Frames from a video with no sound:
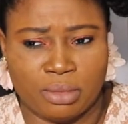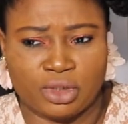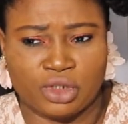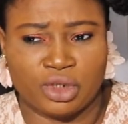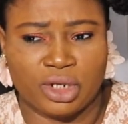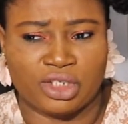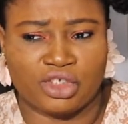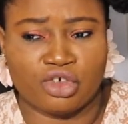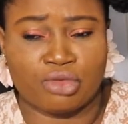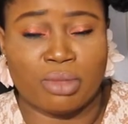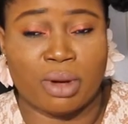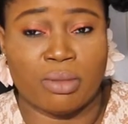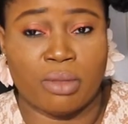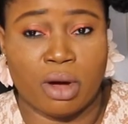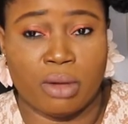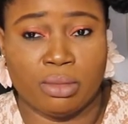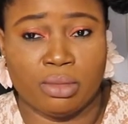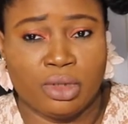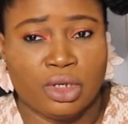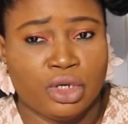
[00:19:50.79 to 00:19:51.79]
So they took my
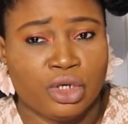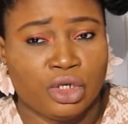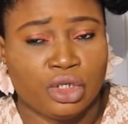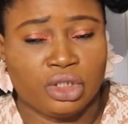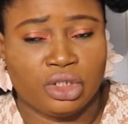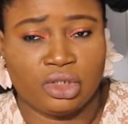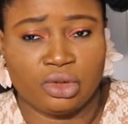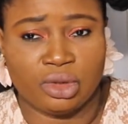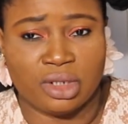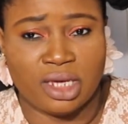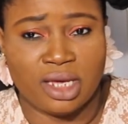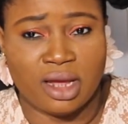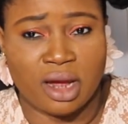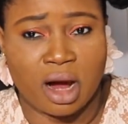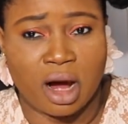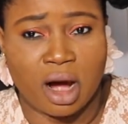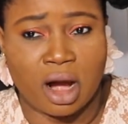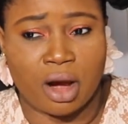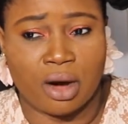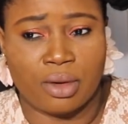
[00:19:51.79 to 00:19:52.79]
mom to the
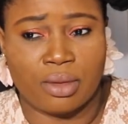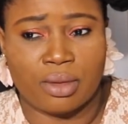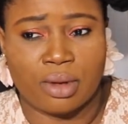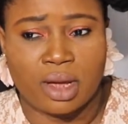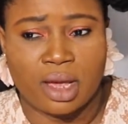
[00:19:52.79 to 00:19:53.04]
ER.